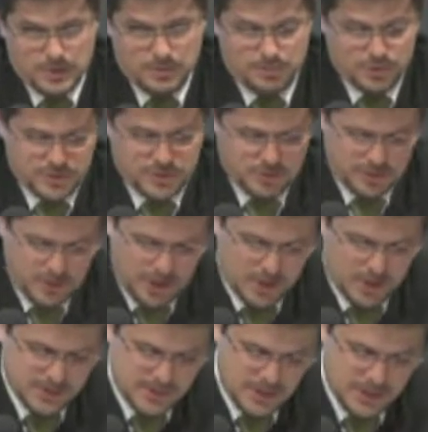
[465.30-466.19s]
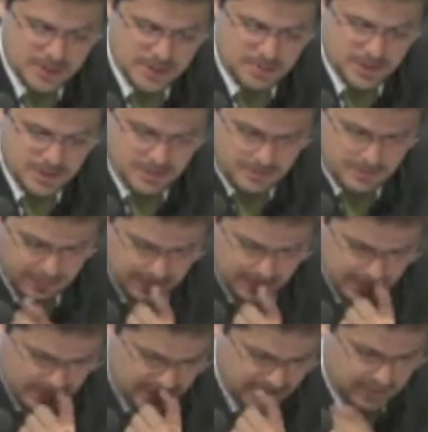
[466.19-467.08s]
Brazil and the United States, but
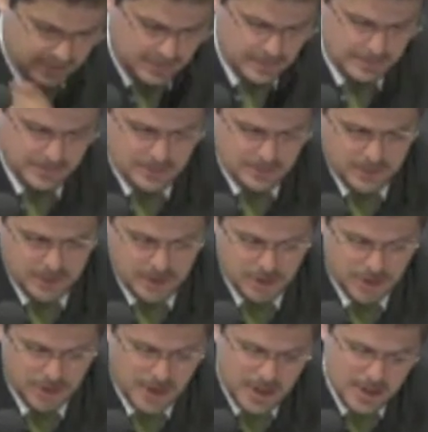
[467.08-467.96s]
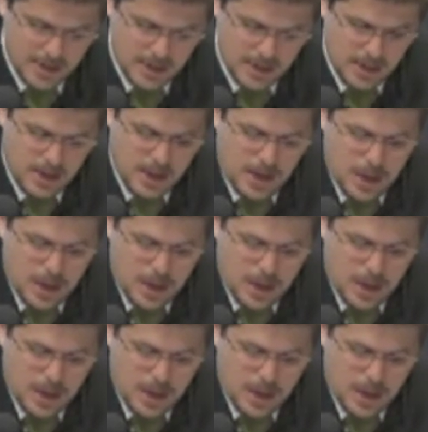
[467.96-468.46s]
nothing clear yet.